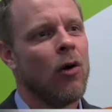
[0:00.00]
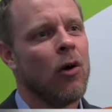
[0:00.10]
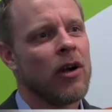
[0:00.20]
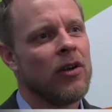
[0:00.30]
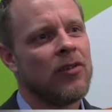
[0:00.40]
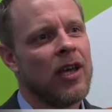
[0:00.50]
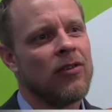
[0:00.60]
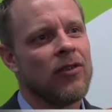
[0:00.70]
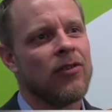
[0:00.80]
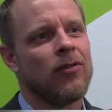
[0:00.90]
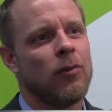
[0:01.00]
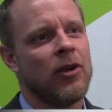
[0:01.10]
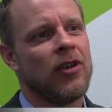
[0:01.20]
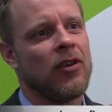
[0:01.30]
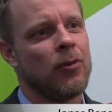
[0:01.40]
Organizations
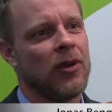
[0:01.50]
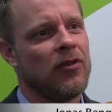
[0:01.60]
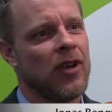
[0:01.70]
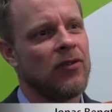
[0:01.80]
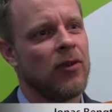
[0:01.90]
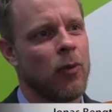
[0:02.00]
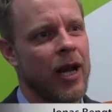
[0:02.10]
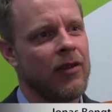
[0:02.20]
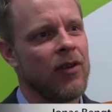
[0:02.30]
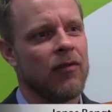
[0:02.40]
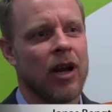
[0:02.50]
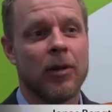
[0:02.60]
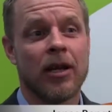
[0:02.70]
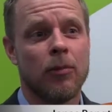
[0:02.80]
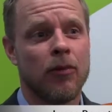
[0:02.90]
wishing to assess and rate the
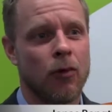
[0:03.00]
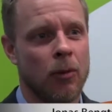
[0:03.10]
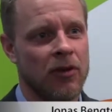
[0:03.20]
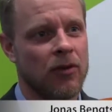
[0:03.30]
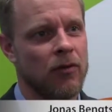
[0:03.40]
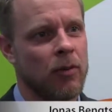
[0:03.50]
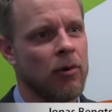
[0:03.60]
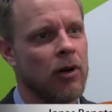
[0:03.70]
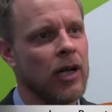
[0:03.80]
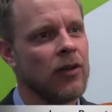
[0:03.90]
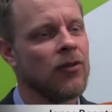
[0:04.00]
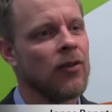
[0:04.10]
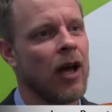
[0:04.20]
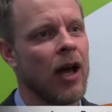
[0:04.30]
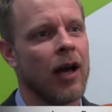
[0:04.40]
environmental performance of their
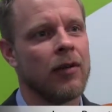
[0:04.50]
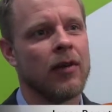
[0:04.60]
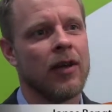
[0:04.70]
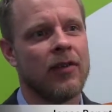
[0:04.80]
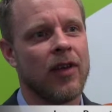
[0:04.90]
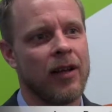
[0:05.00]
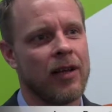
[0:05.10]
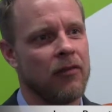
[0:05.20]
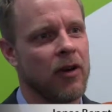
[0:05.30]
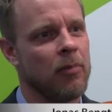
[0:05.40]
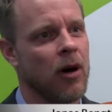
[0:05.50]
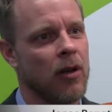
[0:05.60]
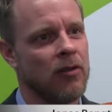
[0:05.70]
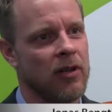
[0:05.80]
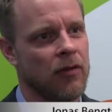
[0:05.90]
products can take different
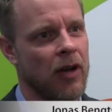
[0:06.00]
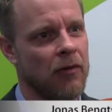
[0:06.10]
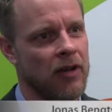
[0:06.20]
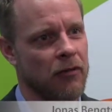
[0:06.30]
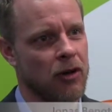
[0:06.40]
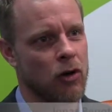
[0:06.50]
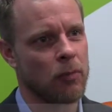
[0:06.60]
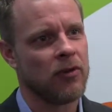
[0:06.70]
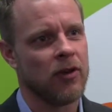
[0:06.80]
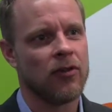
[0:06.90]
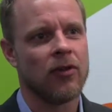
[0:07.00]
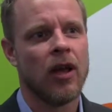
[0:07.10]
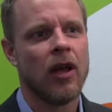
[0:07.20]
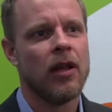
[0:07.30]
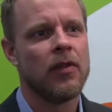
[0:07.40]
paths and have different options.
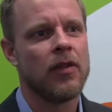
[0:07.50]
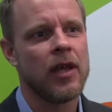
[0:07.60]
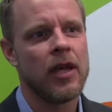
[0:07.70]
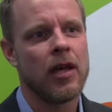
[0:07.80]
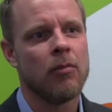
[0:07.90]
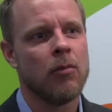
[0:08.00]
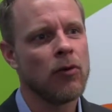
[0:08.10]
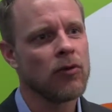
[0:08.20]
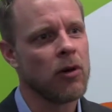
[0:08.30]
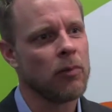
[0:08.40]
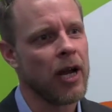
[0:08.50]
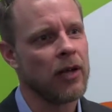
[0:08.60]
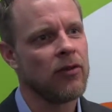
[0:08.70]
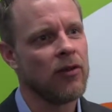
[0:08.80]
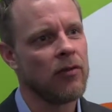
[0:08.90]
The most
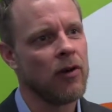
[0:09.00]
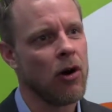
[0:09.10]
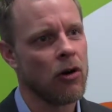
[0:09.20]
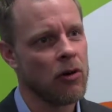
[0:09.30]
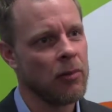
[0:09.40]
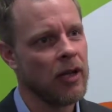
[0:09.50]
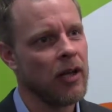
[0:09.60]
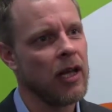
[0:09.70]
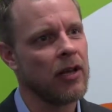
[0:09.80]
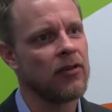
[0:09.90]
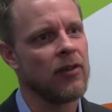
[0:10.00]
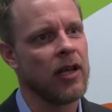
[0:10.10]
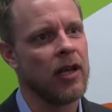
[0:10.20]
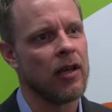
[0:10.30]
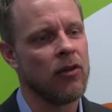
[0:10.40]
comprehensive, arguably, is the
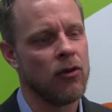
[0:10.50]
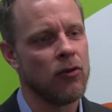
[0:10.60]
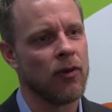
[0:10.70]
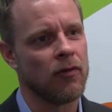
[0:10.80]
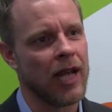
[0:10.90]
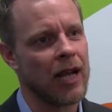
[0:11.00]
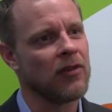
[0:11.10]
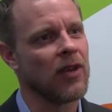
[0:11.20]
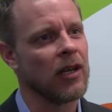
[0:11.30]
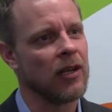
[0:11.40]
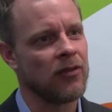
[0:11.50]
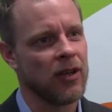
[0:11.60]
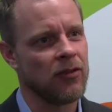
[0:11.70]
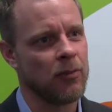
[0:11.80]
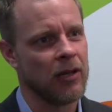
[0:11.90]
use of life cycle
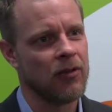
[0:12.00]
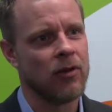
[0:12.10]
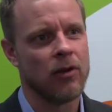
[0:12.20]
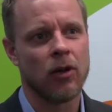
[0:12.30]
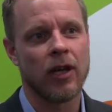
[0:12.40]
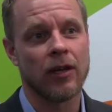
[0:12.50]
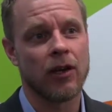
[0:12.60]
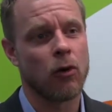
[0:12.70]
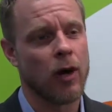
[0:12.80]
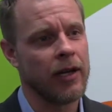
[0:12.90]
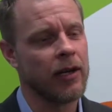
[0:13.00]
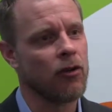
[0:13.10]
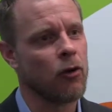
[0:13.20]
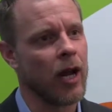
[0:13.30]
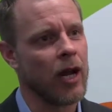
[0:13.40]
assessment, looking at the
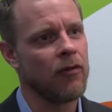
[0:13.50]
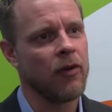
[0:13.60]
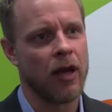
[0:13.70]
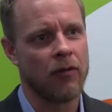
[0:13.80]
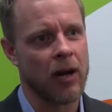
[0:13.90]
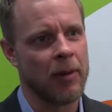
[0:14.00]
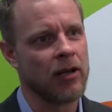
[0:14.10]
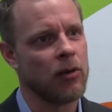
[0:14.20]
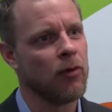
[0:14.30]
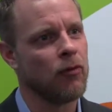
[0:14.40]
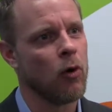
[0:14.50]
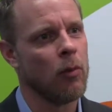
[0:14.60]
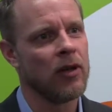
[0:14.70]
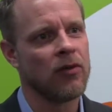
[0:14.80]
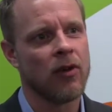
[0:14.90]
cradle-to-grave environmental
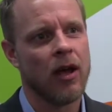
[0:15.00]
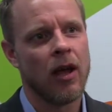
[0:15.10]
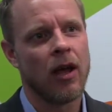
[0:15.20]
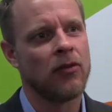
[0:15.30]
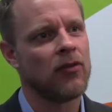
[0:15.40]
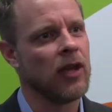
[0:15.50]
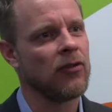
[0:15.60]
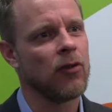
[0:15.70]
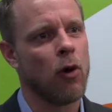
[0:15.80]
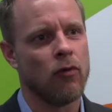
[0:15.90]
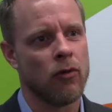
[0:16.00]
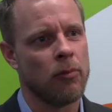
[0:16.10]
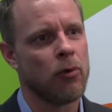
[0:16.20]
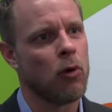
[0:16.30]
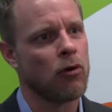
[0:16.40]
performance assessed over a
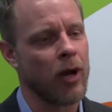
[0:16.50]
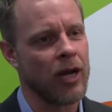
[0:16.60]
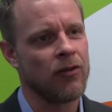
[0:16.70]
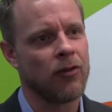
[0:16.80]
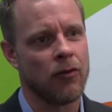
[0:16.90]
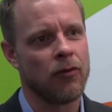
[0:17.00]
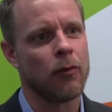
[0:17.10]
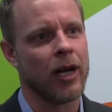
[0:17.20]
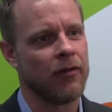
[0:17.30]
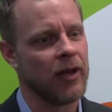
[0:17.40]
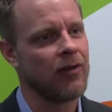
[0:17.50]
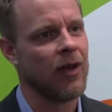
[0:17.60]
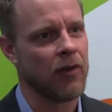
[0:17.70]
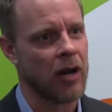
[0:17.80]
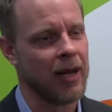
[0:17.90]
broad range of relevant
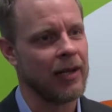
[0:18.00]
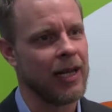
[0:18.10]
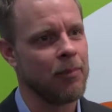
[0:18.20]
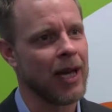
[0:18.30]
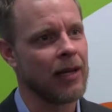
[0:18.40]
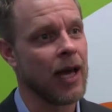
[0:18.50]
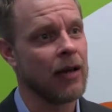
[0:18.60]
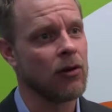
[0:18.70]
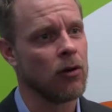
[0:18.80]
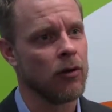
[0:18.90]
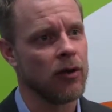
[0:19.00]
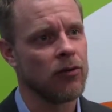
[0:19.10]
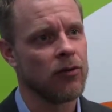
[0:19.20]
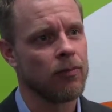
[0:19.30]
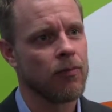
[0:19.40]
environmental impact categories.